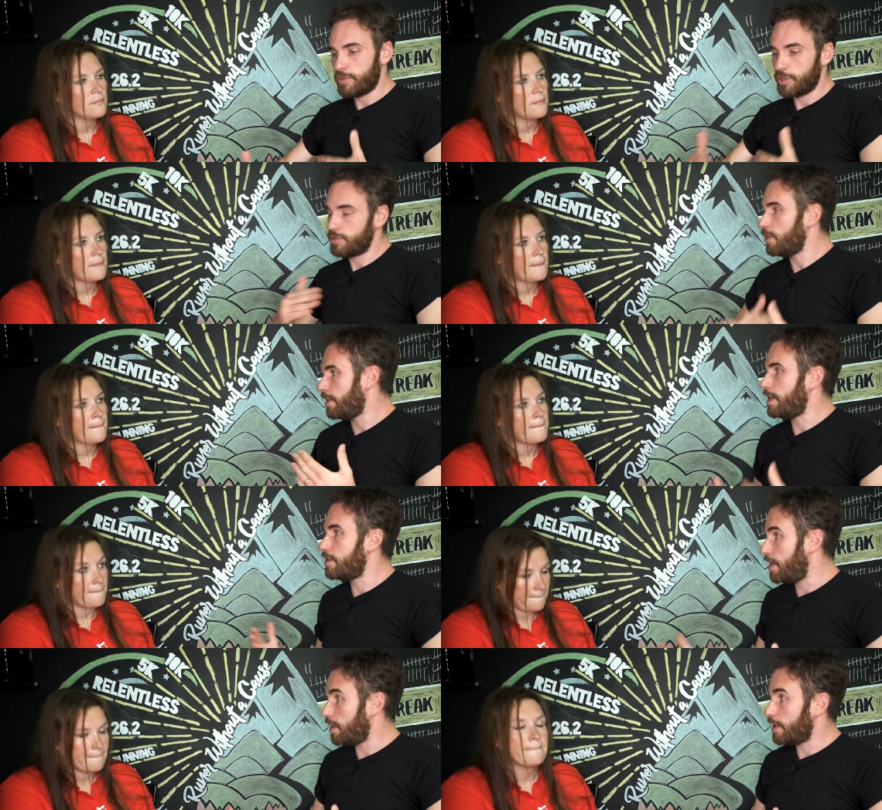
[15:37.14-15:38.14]
Speaker 1: just done that
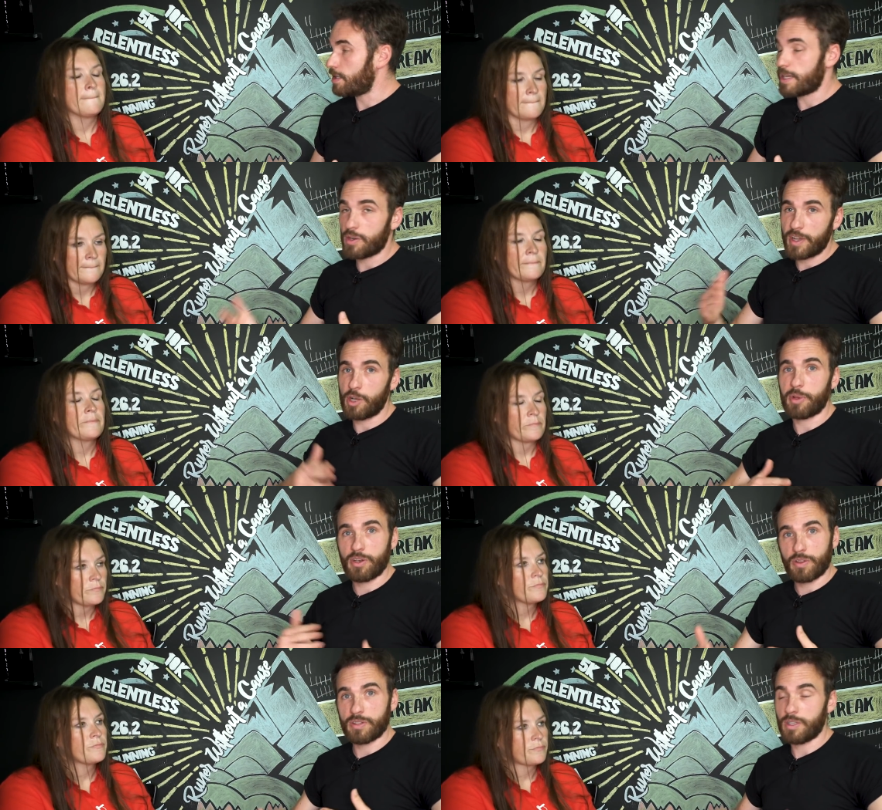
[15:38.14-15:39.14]
journey like yourself,
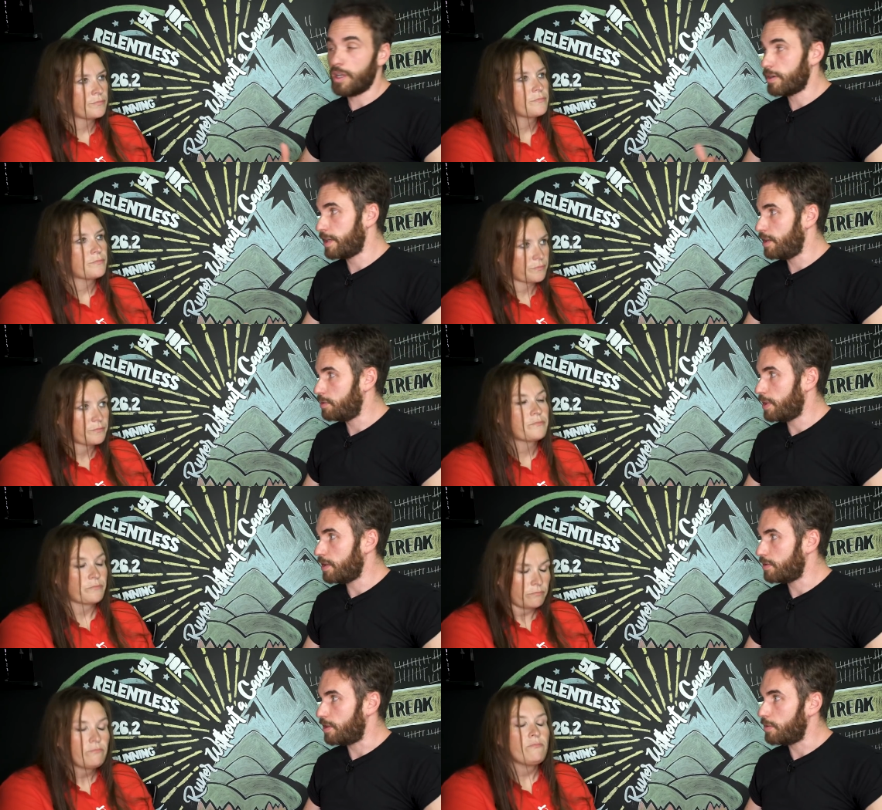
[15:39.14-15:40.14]
helping others along it as
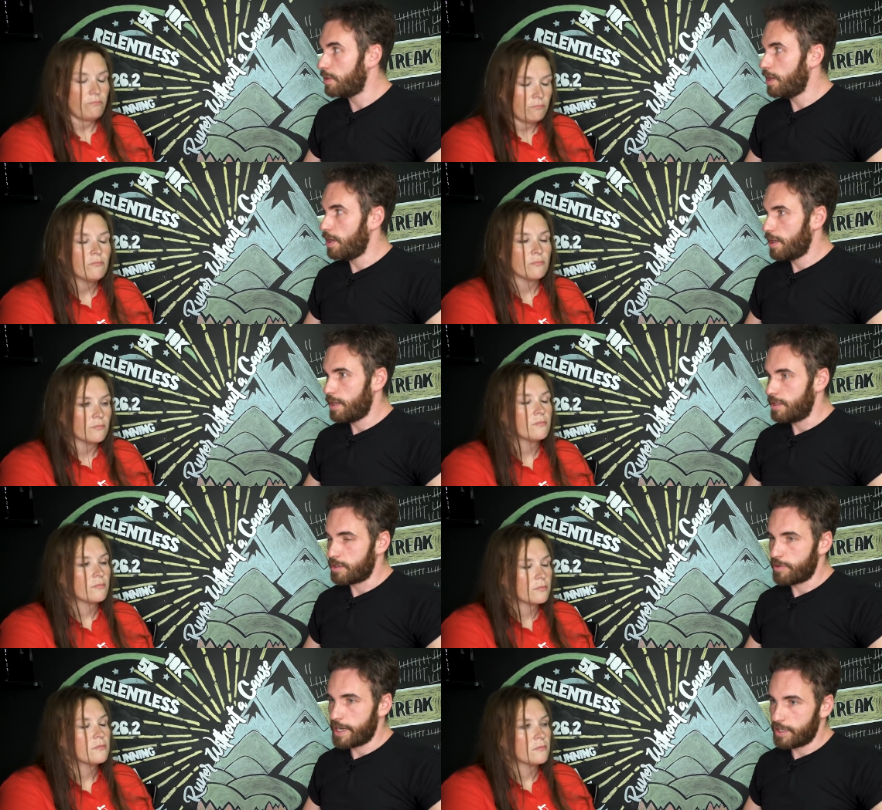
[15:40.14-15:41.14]
well. So it's
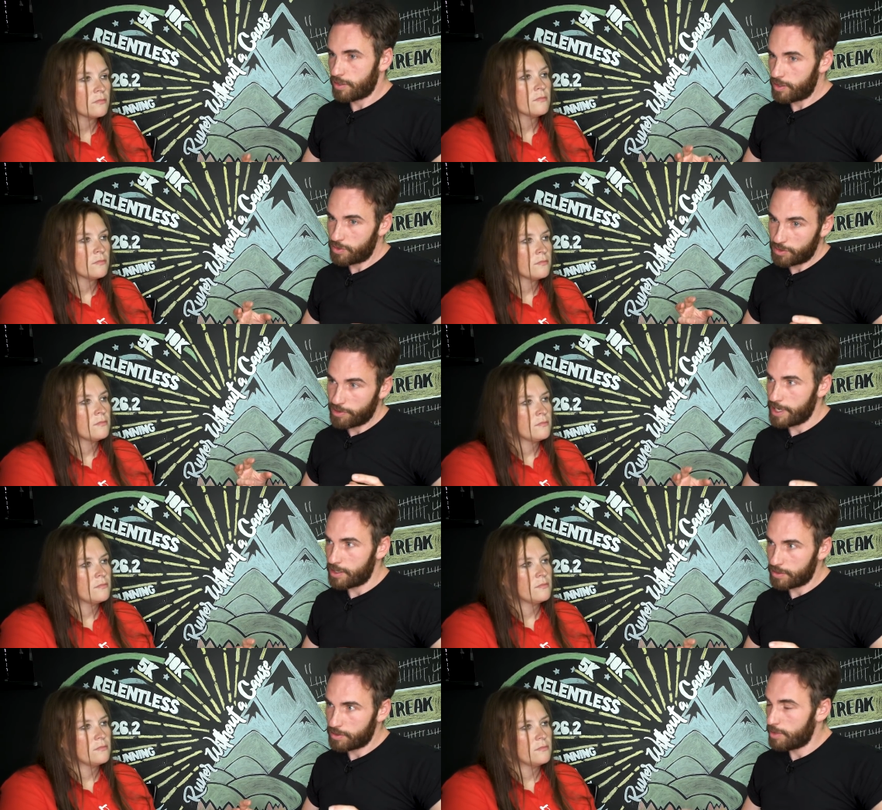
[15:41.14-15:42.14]
a great, it's a great
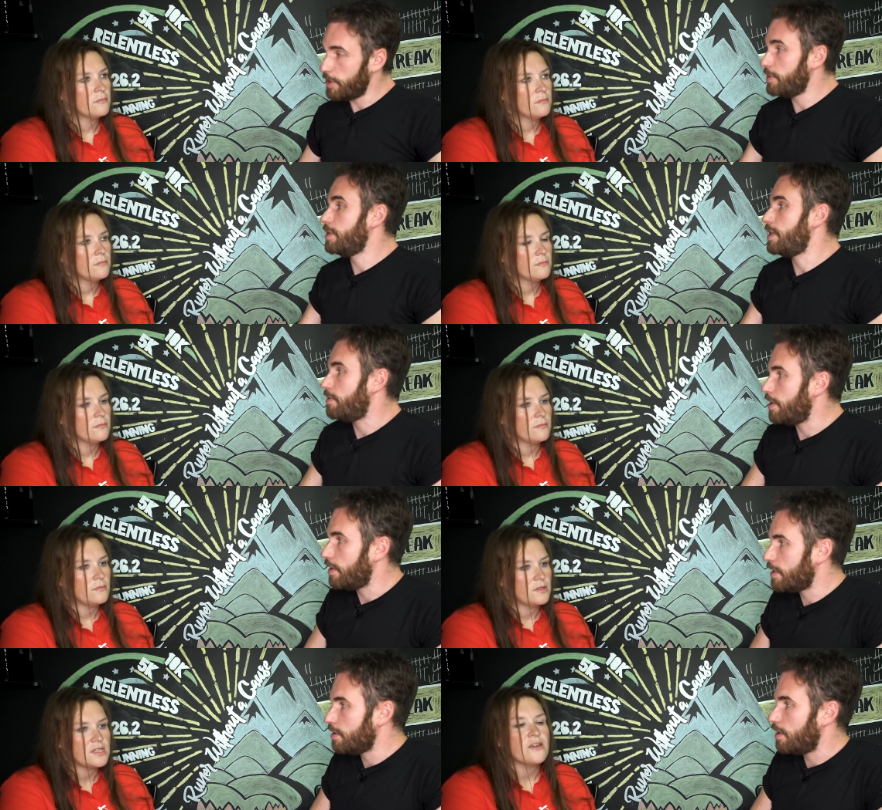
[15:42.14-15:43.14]
community,
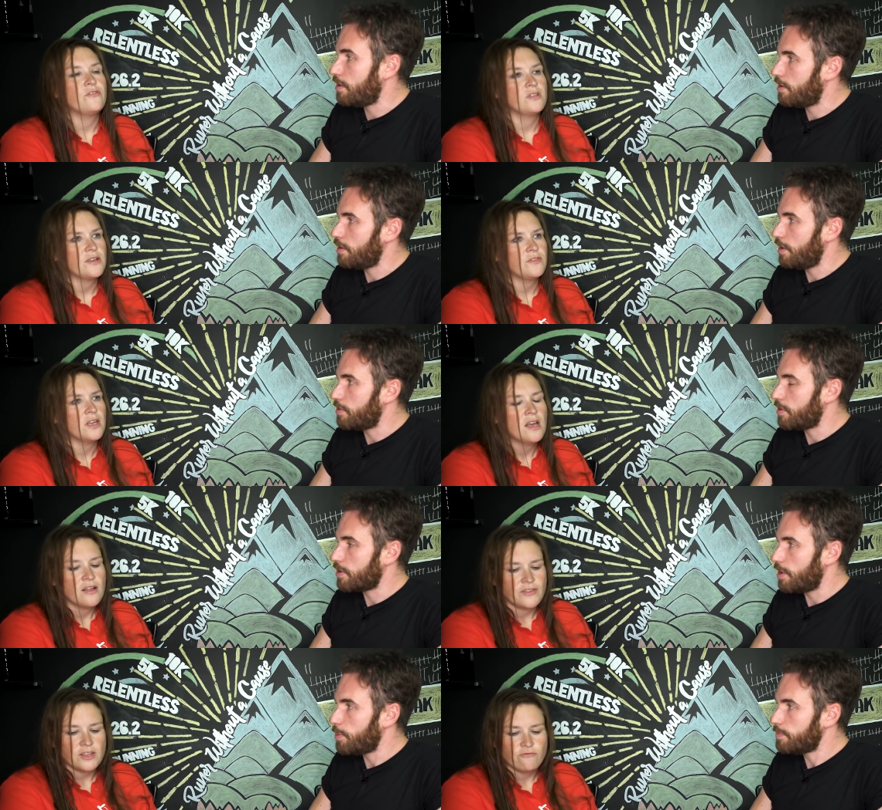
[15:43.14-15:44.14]
really, isn't
Speaker 2: Def it? Definitely.
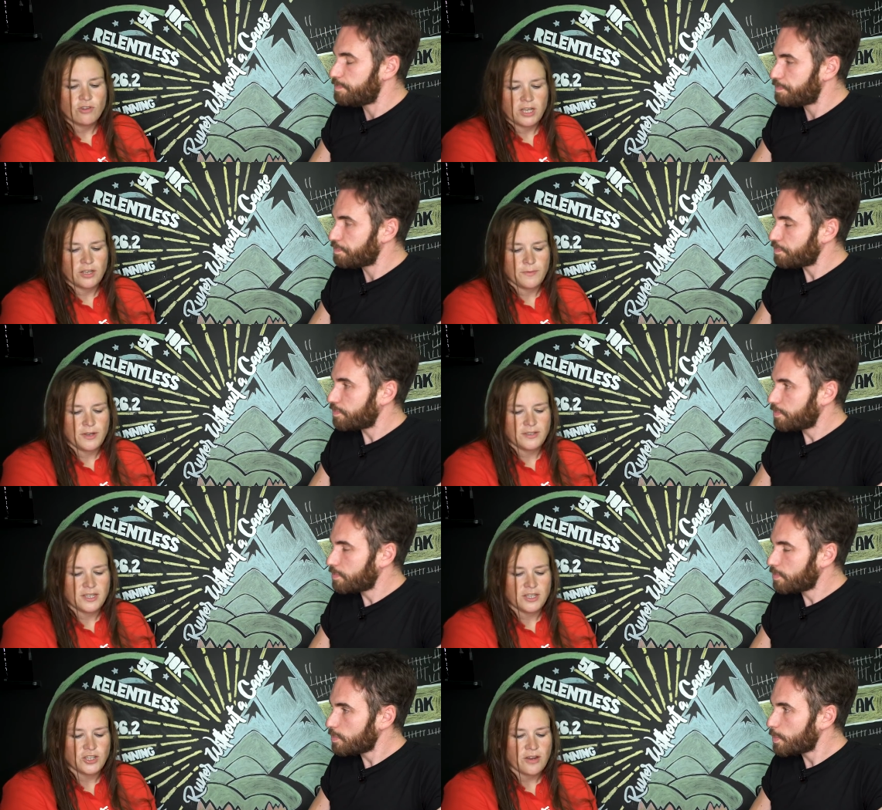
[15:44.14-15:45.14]
I think the running
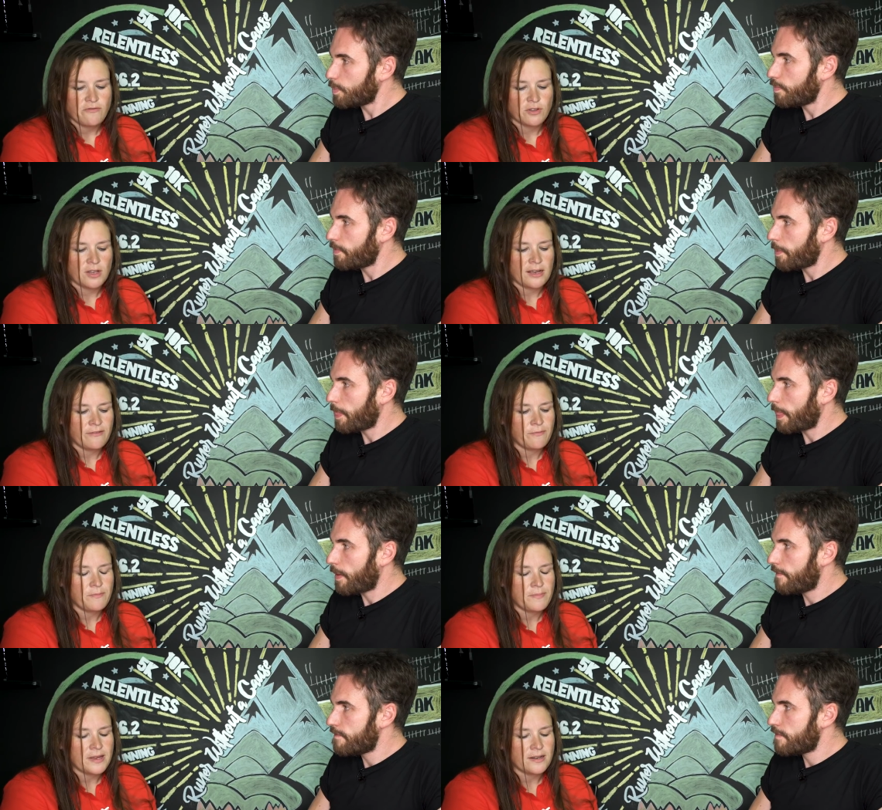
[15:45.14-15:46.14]
community in general. I've
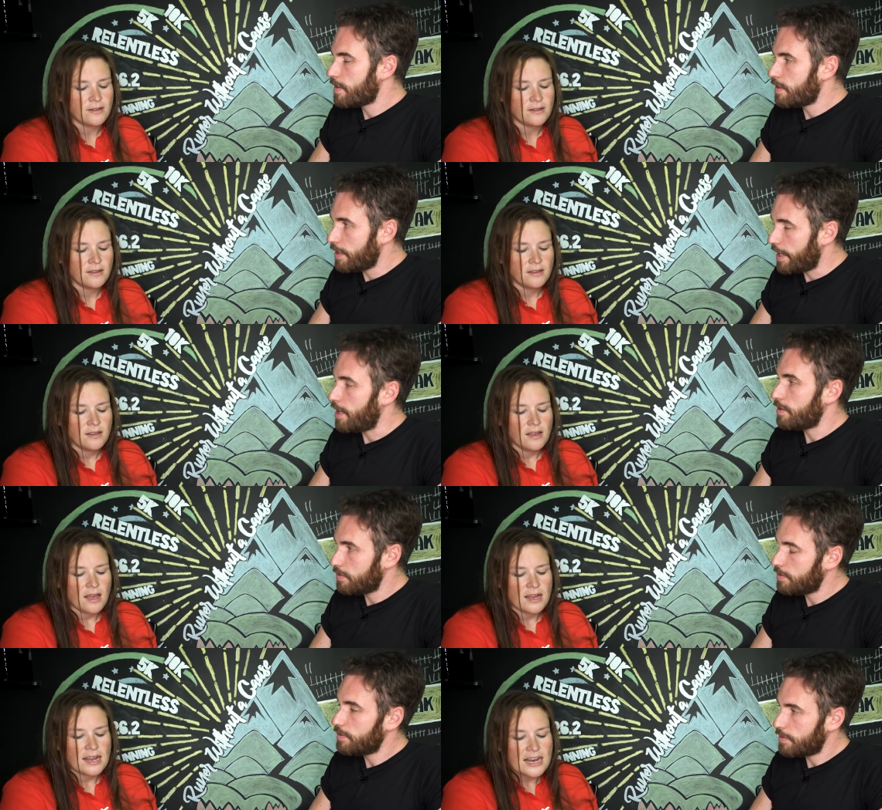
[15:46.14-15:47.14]
been, yeah,
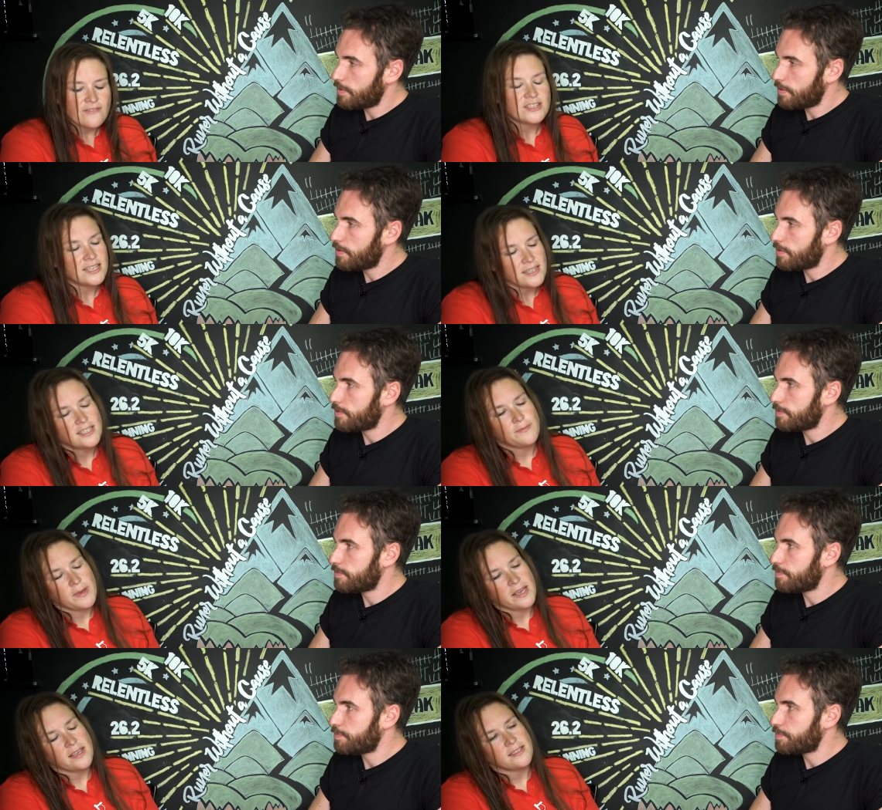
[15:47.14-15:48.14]
I, I never cease to
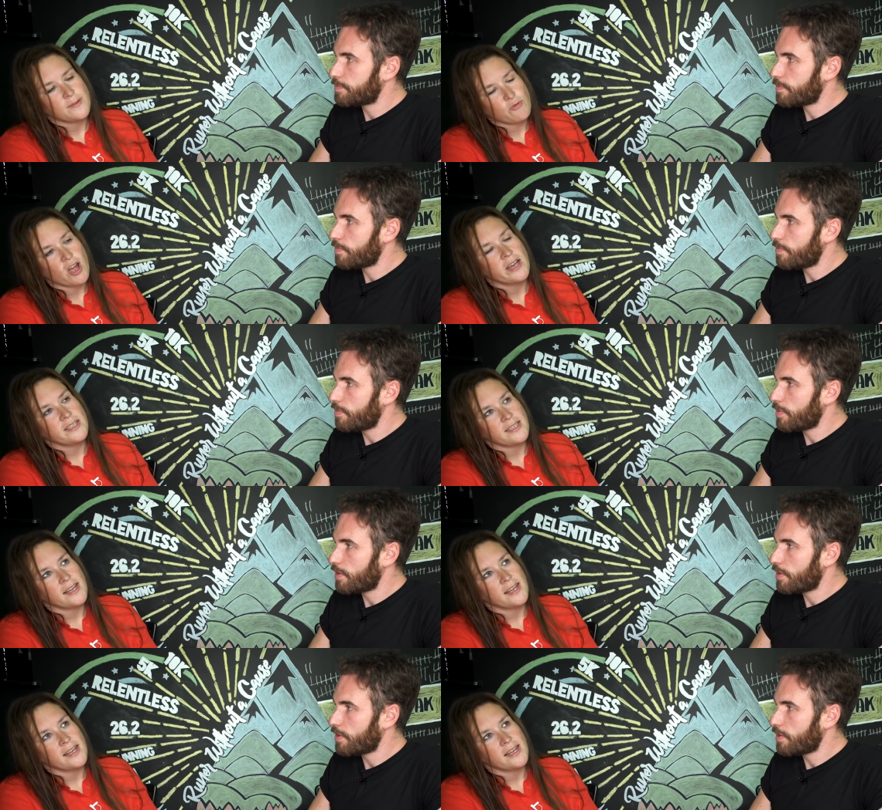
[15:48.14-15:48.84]
be surprised,